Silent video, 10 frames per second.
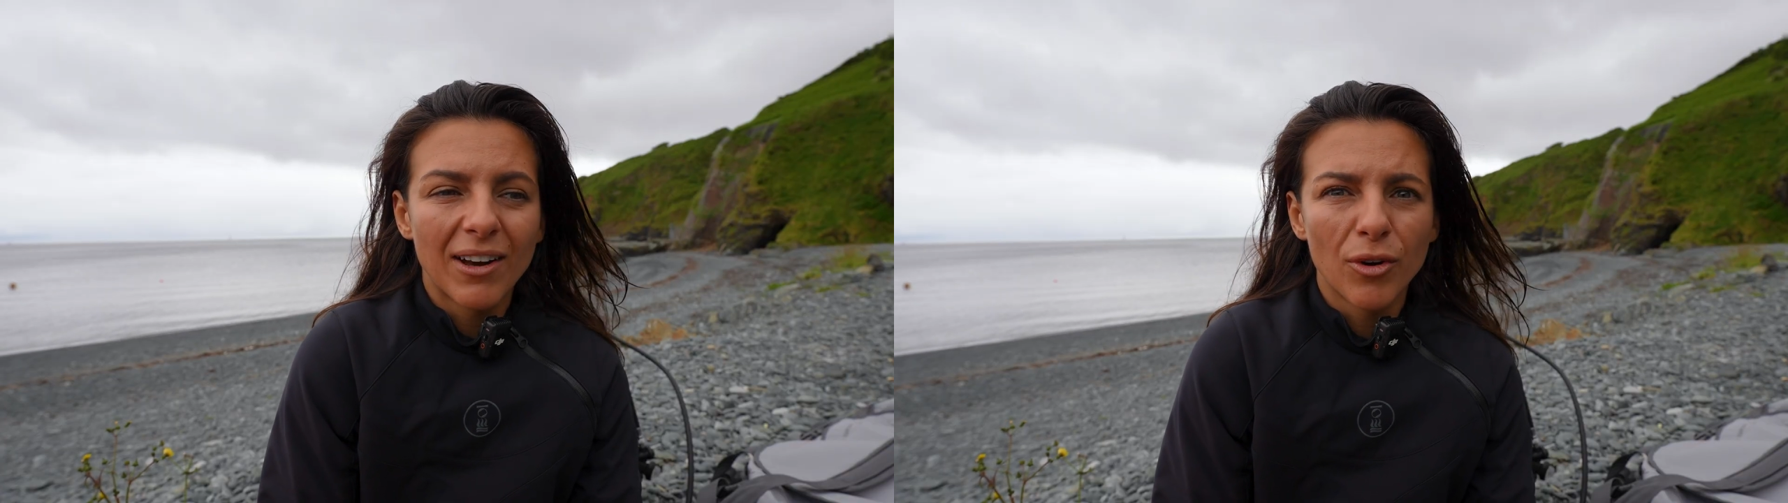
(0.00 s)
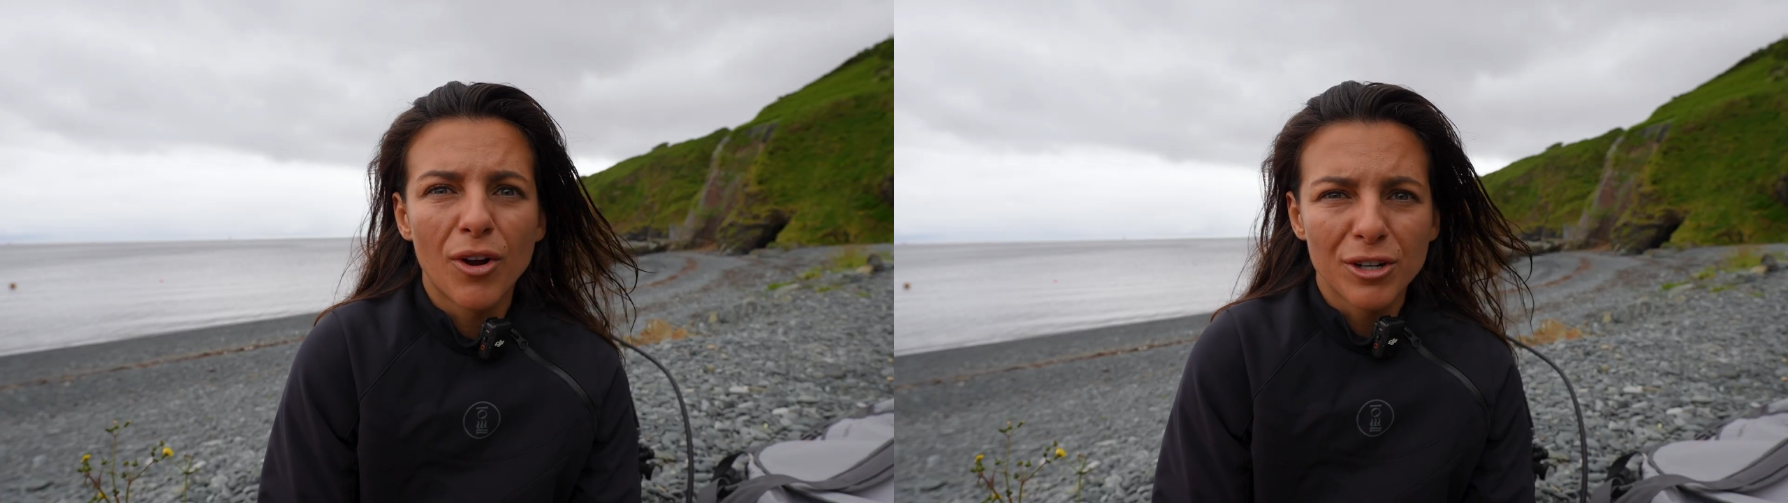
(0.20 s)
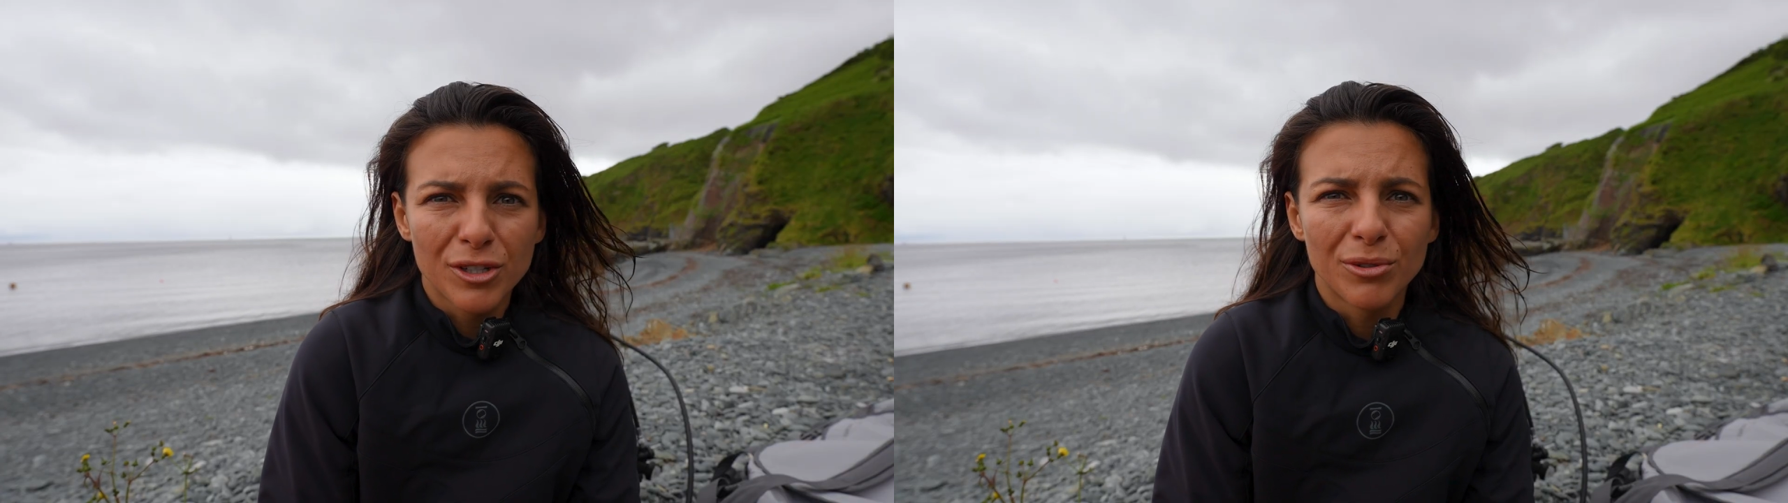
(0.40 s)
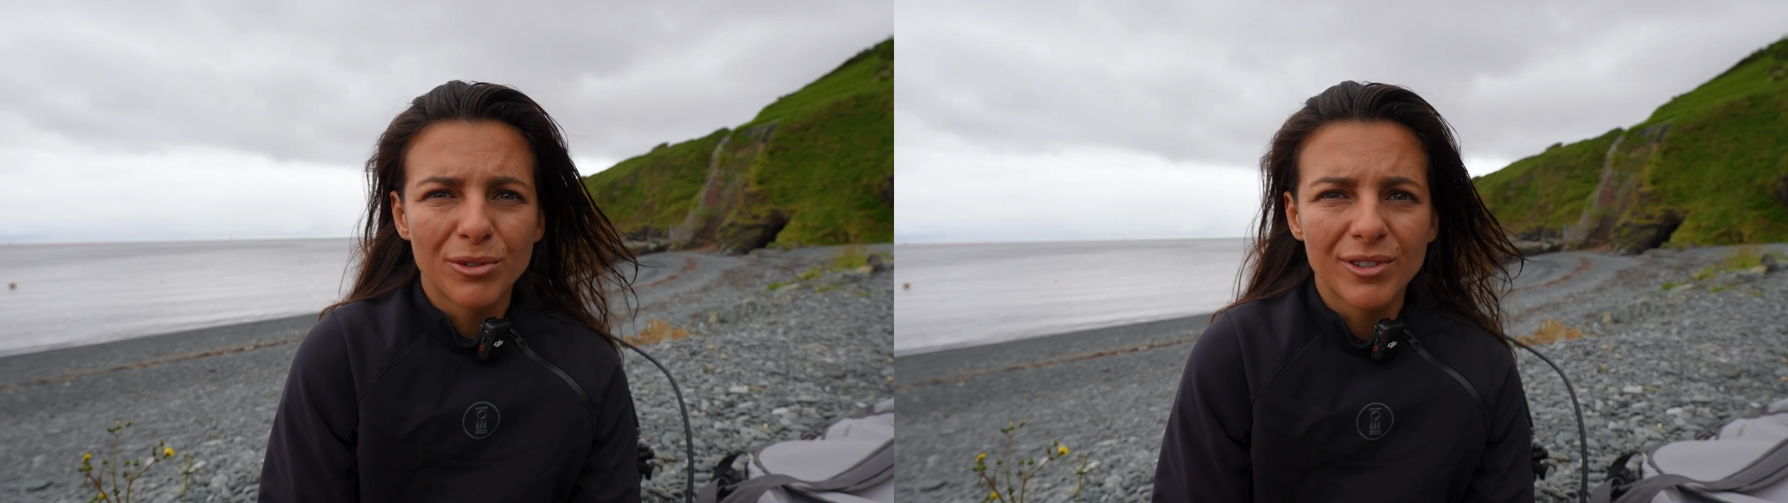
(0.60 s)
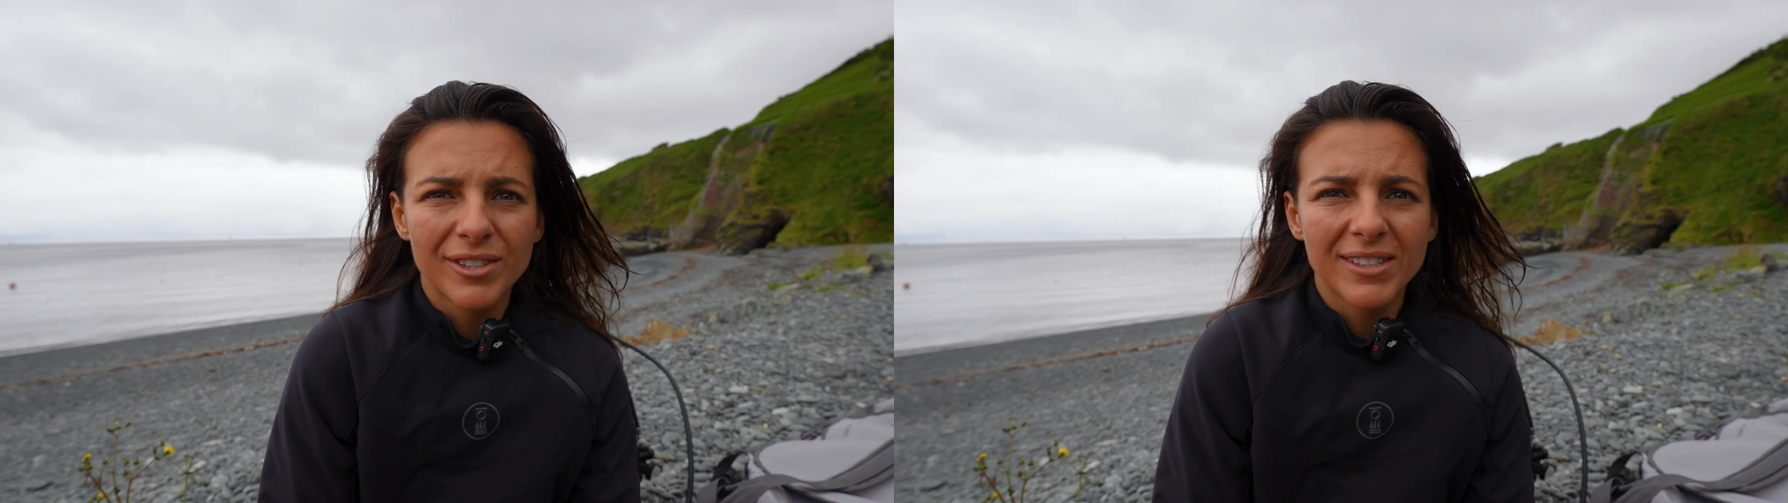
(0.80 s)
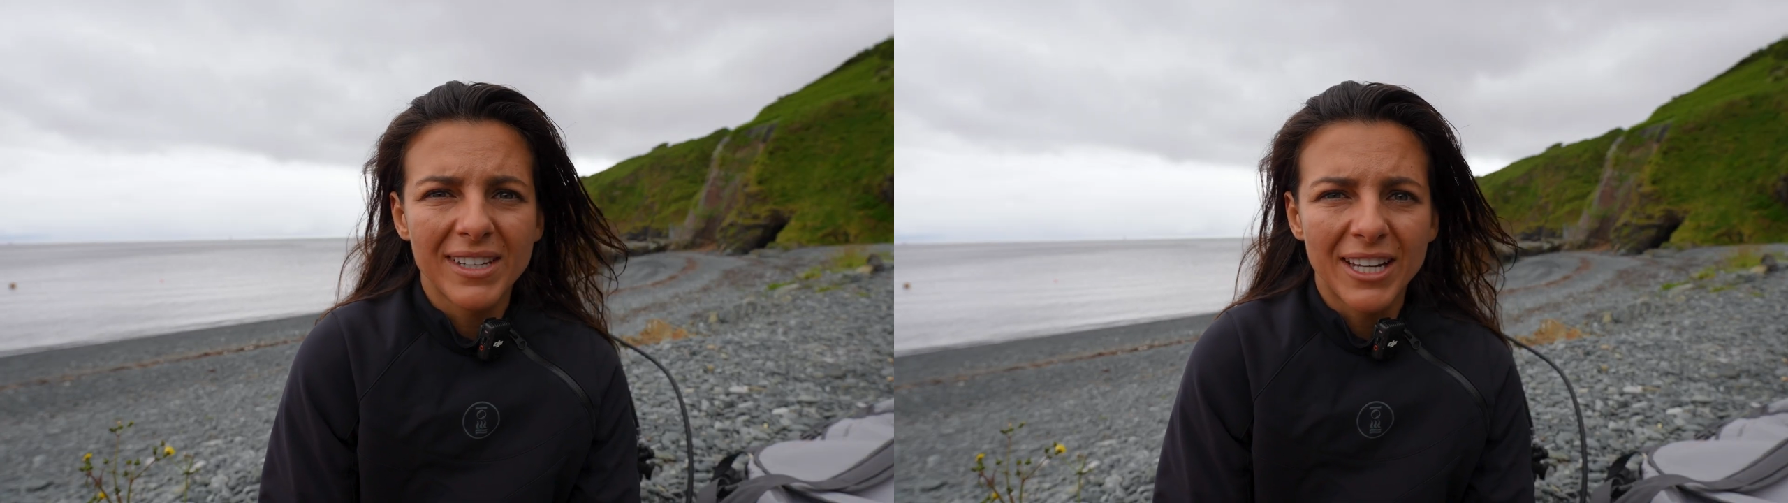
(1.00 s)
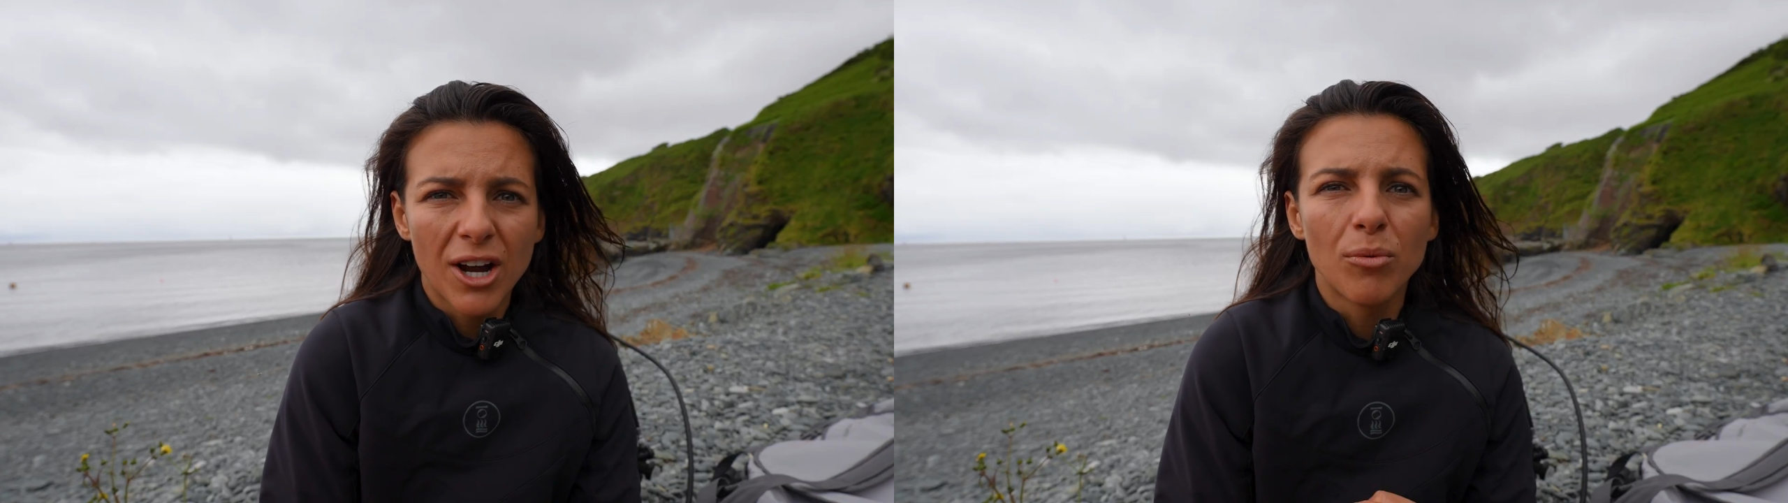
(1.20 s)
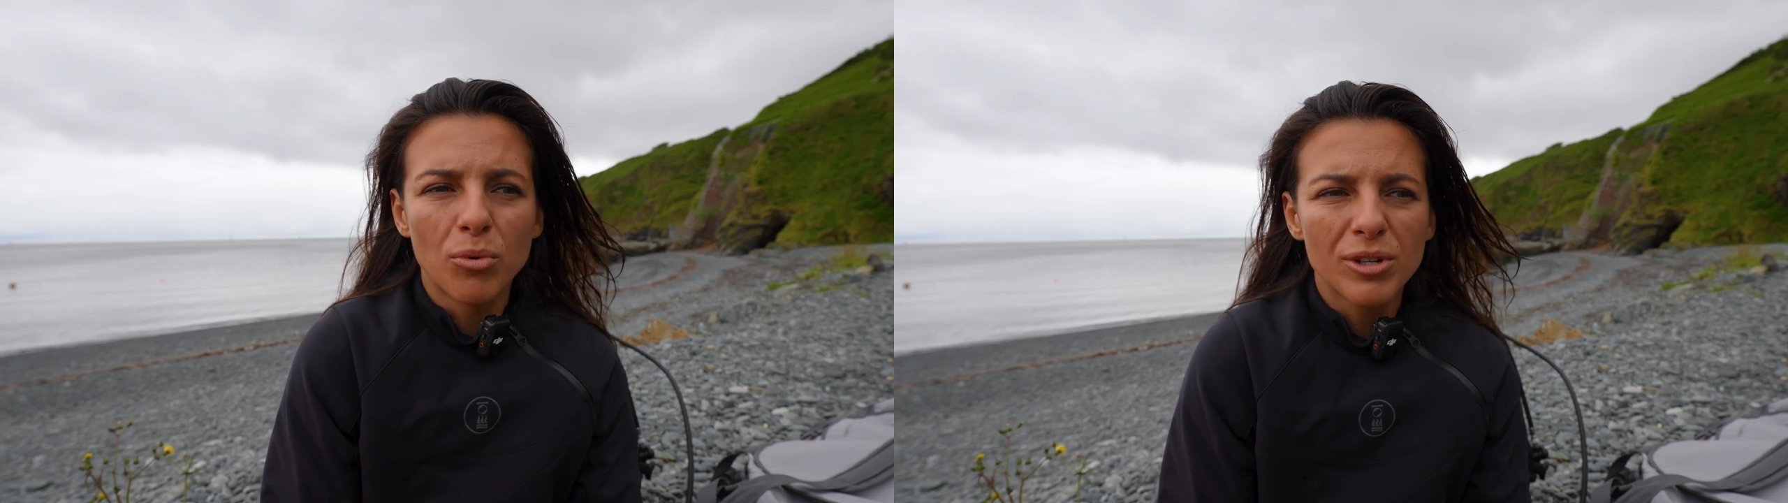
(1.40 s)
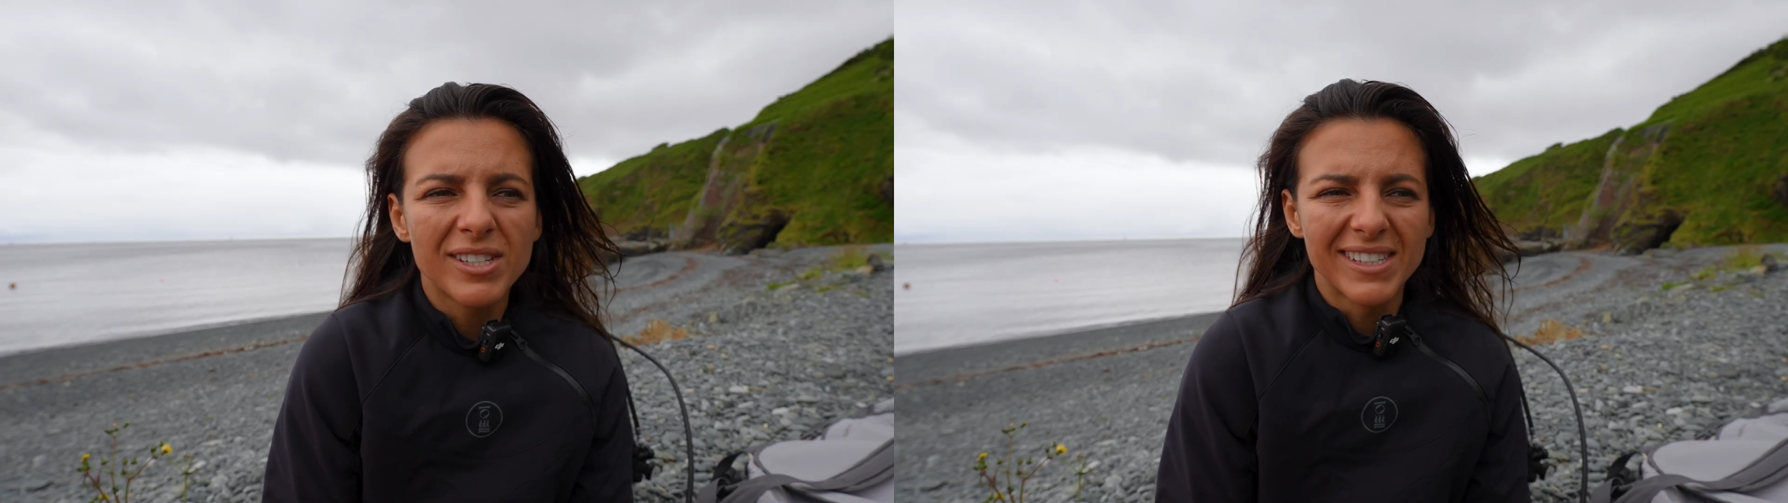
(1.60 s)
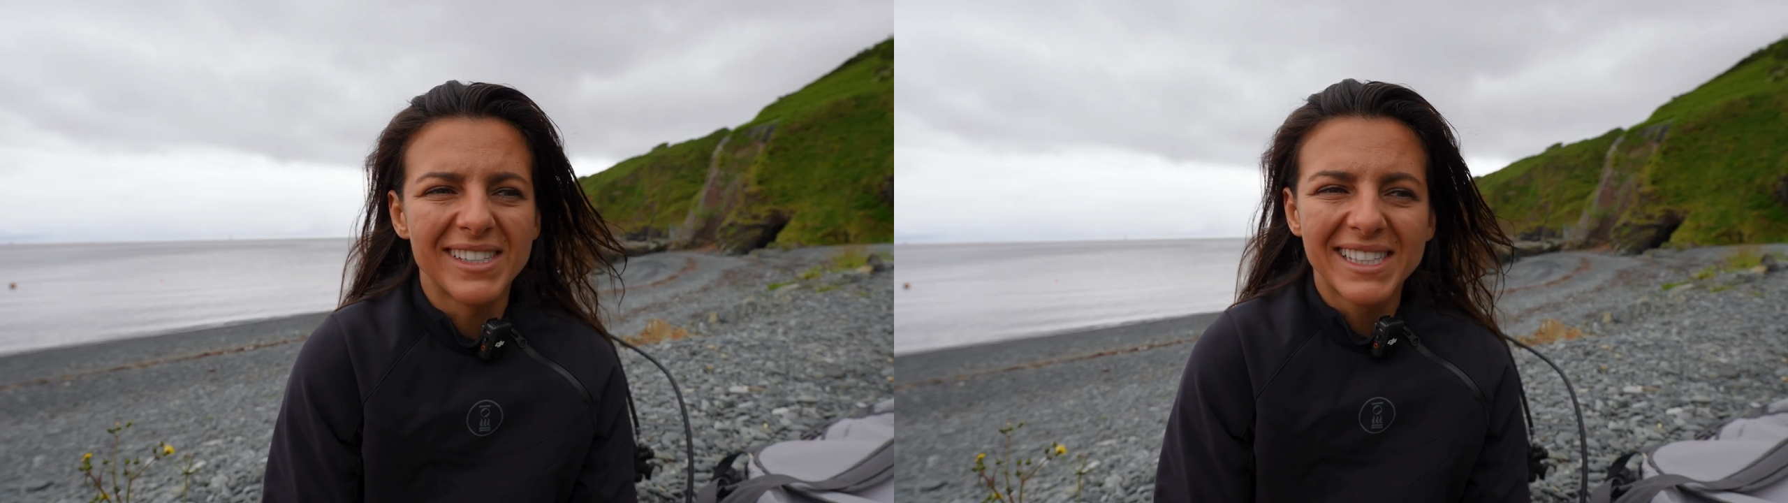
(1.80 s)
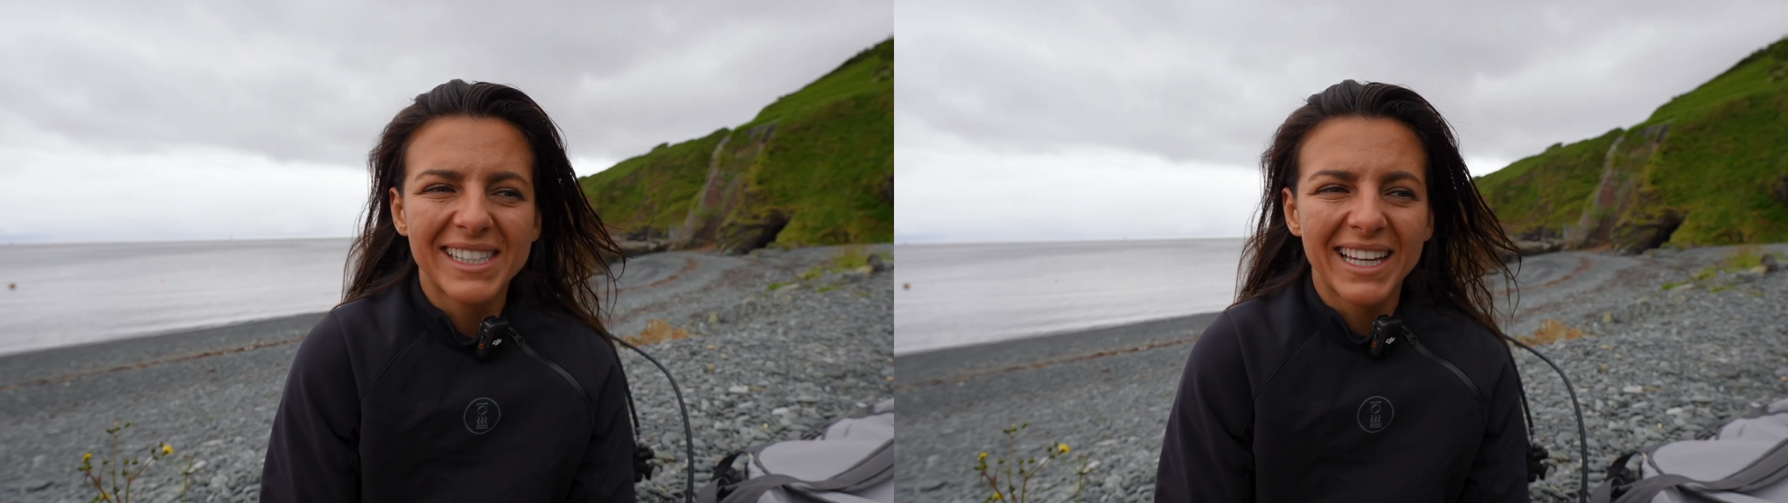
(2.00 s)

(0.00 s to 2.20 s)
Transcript: on our shores, in our waters.